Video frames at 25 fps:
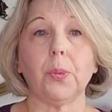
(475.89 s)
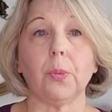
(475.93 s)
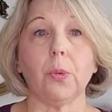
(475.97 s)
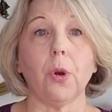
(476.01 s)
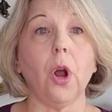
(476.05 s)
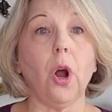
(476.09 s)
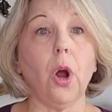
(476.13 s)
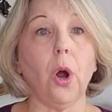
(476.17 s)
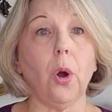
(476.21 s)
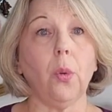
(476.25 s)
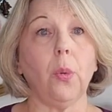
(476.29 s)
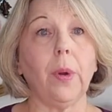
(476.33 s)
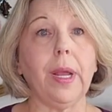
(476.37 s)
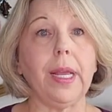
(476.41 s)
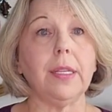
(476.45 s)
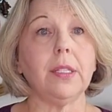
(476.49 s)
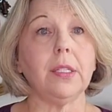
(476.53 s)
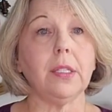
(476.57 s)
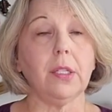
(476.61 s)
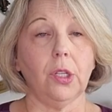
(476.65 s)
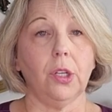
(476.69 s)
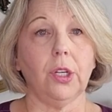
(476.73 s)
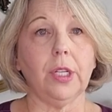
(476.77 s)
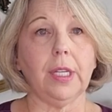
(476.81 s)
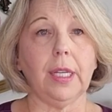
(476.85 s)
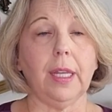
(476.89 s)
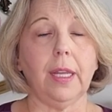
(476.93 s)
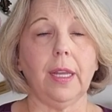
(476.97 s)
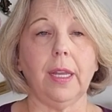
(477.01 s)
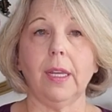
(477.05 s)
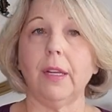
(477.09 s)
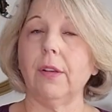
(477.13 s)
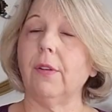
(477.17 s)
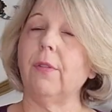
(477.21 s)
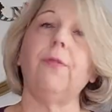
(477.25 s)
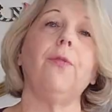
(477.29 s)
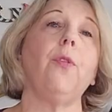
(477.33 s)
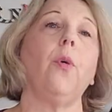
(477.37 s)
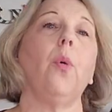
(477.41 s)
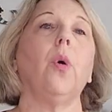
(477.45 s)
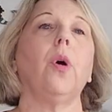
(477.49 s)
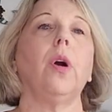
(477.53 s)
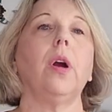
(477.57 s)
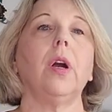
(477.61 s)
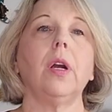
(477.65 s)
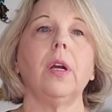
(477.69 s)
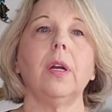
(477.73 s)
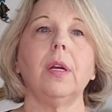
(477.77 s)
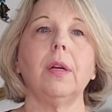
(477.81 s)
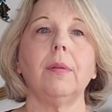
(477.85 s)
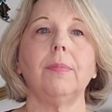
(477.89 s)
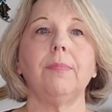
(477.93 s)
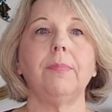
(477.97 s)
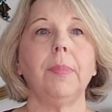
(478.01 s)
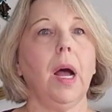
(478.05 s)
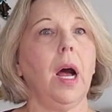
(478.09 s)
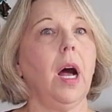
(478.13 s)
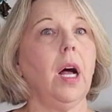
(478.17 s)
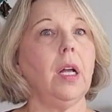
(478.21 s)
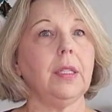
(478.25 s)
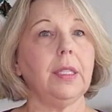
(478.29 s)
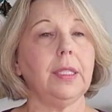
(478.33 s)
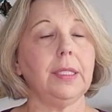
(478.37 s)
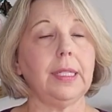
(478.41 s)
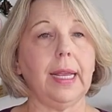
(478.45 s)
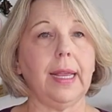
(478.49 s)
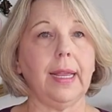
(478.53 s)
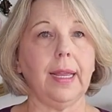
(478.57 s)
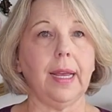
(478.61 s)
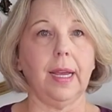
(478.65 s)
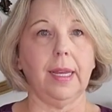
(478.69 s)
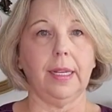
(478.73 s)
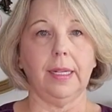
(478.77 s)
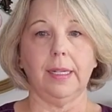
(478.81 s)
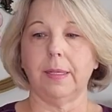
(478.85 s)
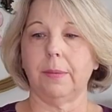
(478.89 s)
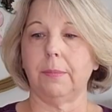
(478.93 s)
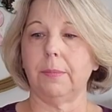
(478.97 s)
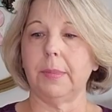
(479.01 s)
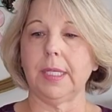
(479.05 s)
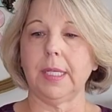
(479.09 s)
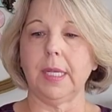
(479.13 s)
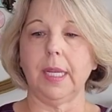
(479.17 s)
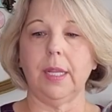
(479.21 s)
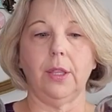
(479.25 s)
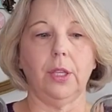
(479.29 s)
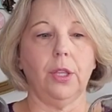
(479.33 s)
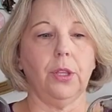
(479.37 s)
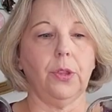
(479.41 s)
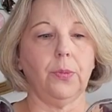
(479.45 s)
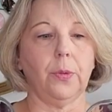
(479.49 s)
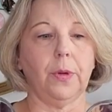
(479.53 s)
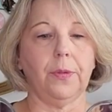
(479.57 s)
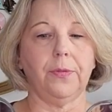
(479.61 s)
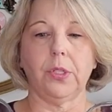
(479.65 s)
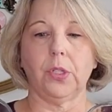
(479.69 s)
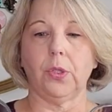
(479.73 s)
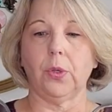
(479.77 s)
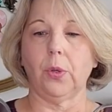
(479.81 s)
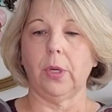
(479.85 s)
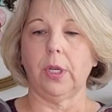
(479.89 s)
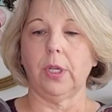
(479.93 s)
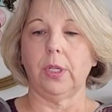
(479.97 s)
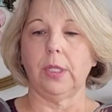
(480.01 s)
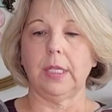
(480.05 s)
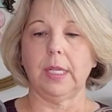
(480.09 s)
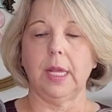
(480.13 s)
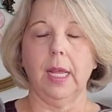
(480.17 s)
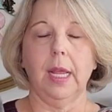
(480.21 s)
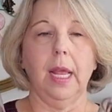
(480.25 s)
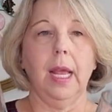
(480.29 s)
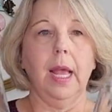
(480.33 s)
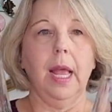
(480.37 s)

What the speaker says: we're always looking for holiday items in the thrift stores.